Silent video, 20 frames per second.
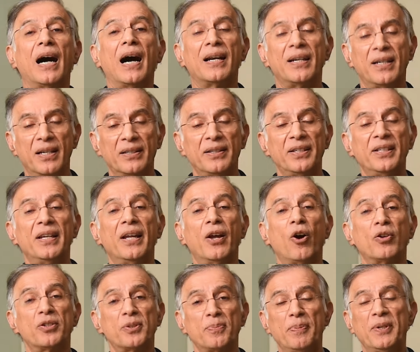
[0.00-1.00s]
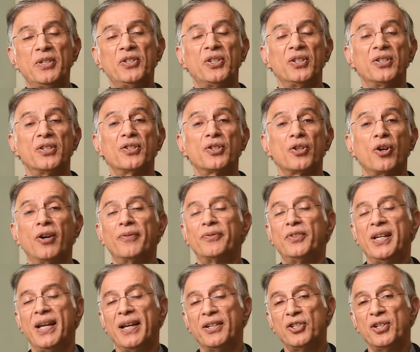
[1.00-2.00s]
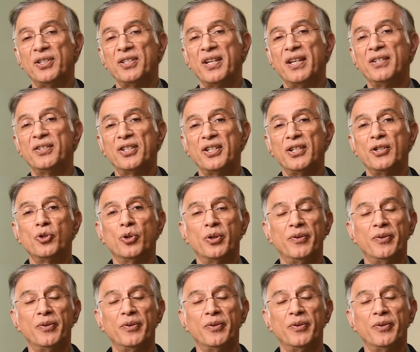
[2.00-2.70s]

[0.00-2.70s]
under the auspices of the HSNC